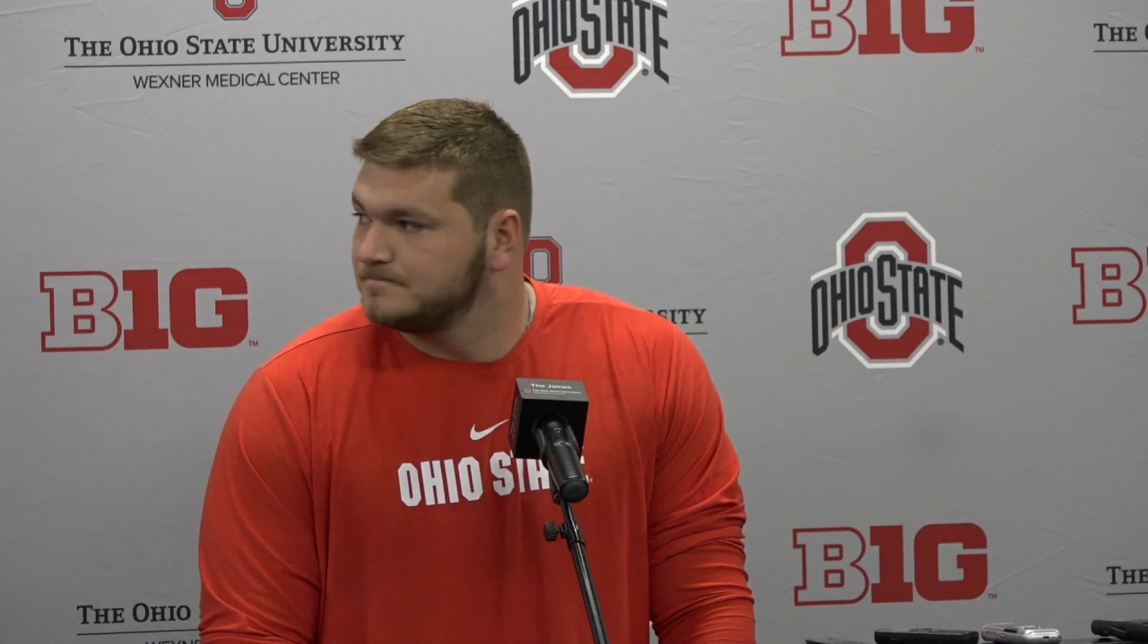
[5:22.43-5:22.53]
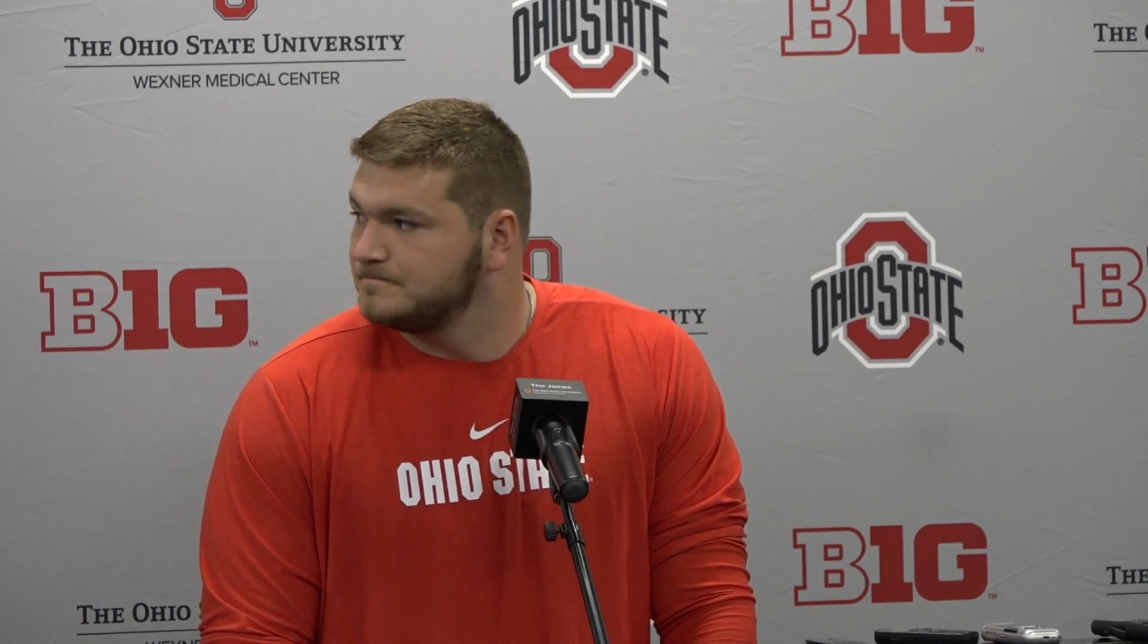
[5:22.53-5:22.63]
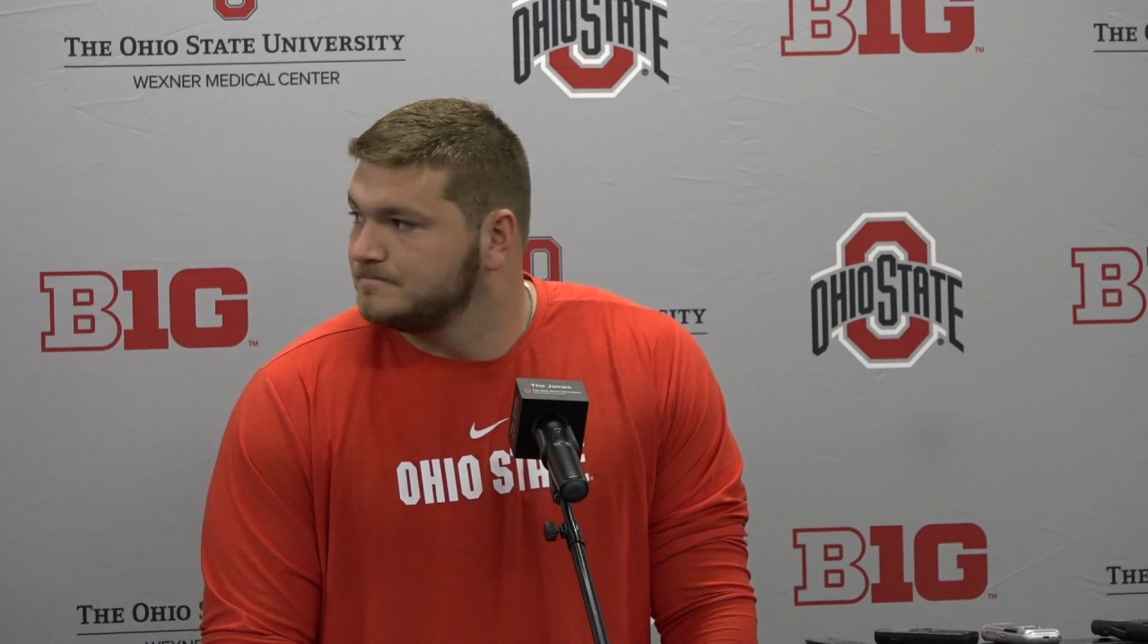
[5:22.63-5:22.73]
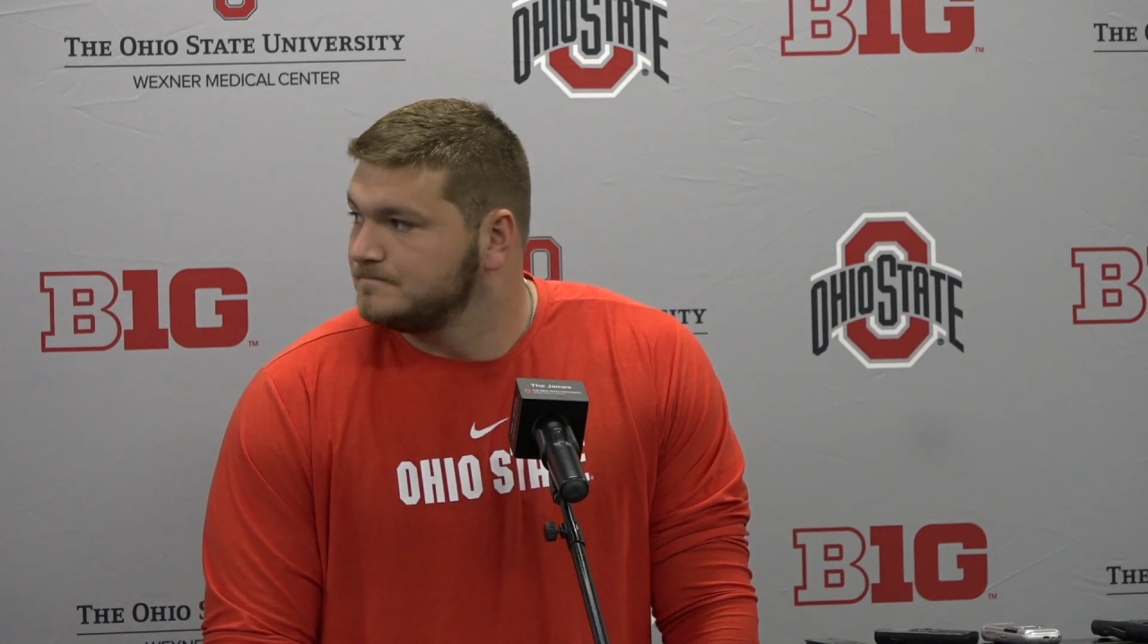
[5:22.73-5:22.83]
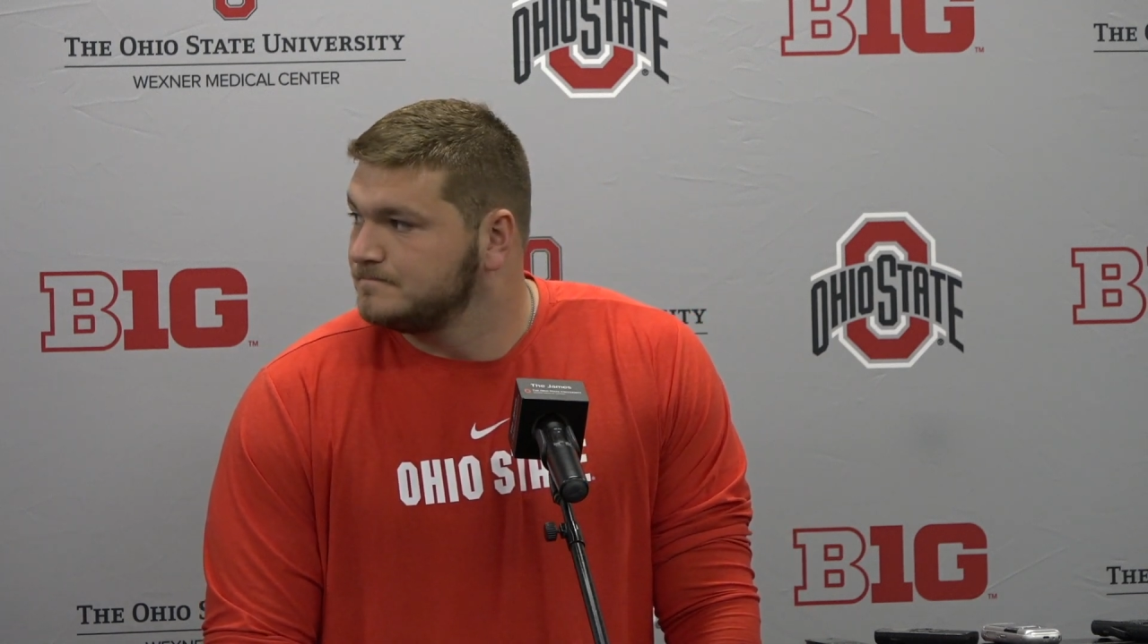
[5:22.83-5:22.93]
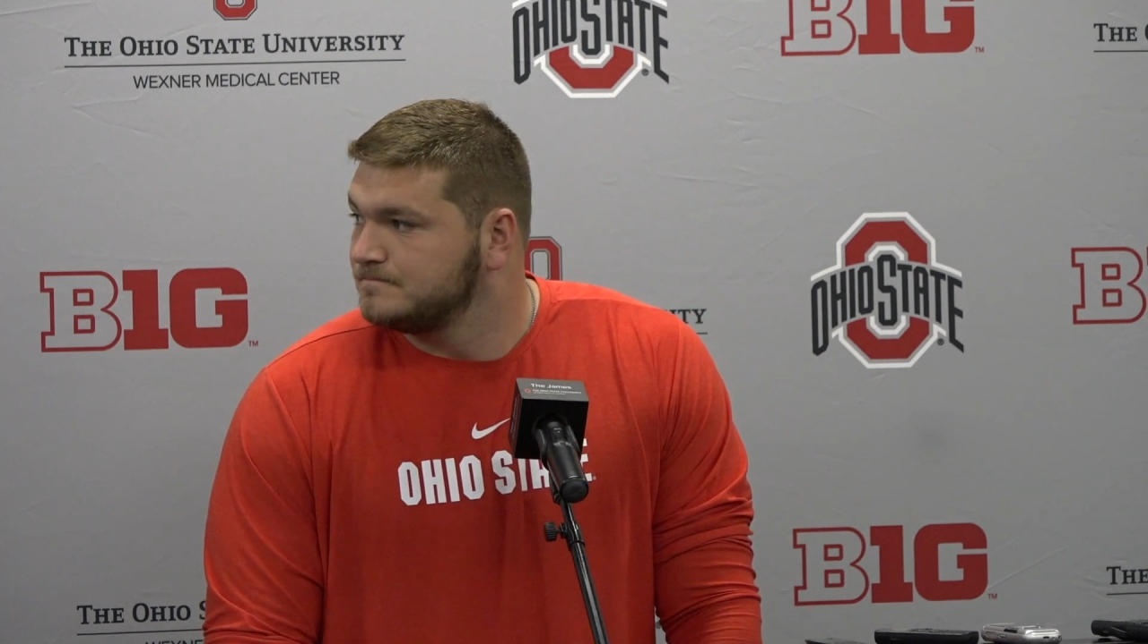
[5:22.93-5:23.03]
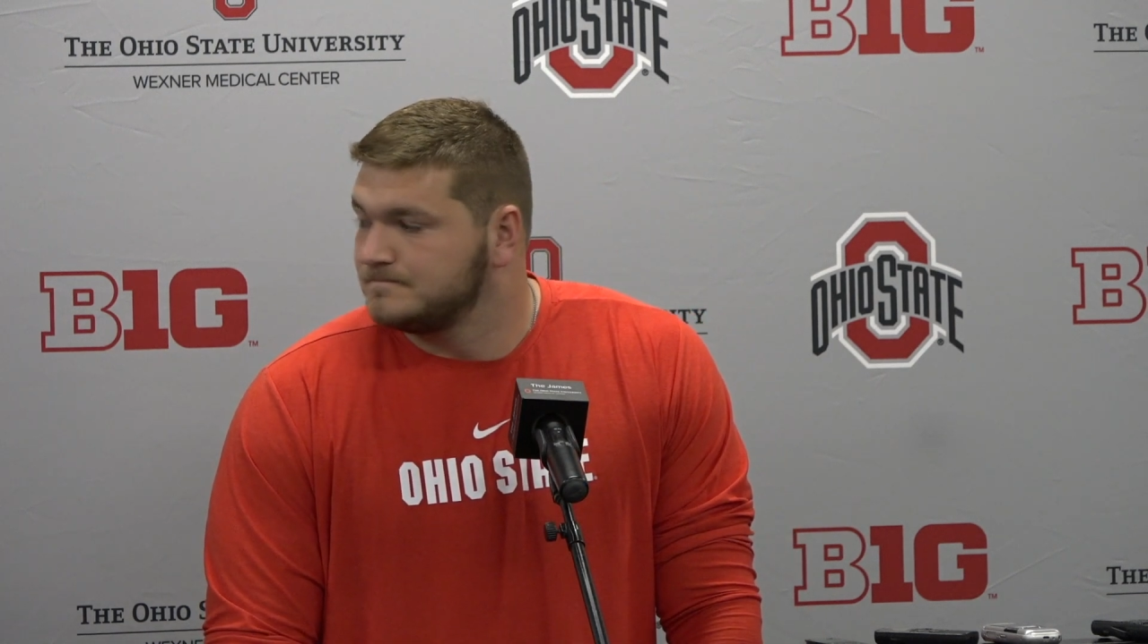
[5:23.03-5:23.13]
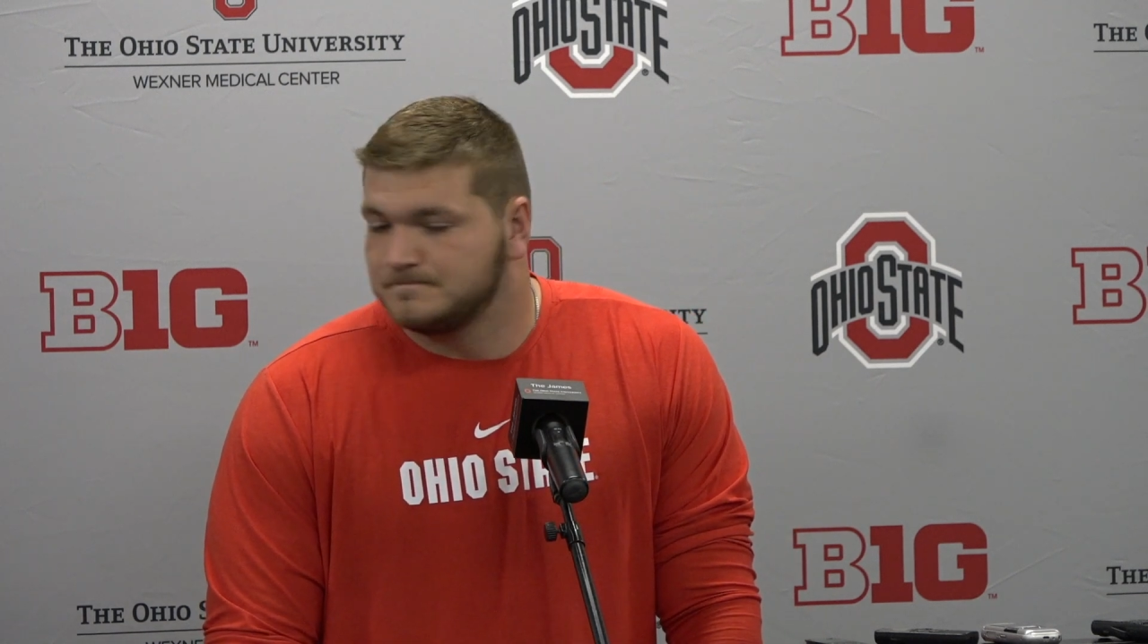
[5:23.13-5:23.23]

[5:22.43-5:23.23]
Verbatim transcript: Front row middle,